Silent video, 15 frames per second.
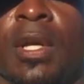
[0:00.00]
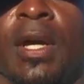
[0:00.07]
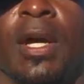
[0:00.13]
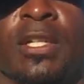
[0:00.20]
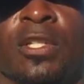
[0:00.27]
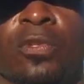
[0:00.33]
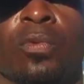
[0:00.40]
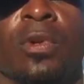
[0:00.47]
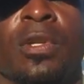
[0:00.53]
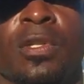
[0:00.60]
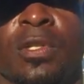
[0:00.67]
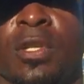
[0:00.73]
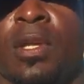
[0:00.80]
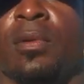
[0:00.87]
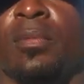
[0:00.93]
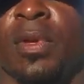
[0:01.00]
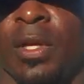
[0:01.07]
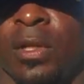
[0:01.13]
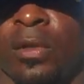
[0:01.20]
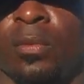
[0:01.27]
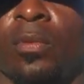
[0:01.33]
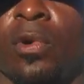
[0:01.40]
I just want to see him be a
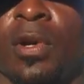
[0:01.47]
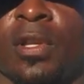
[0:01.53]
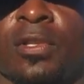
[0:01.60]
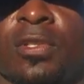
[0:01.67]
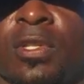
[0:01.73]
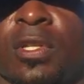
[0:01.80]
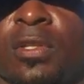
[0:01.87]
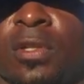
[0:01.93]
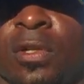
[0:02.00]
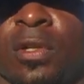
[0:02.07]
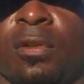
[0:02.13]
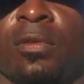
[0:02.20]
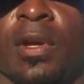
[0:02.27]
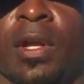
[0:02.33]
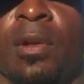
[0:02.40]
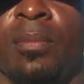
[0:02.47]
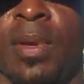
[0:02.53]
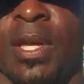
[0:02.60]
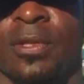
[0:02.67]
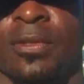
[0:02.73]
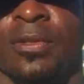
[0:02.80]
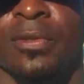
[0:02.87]
little more consistent on a regular
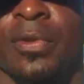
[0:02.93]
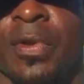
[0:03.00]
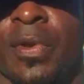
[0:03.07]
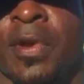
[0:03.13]
basis.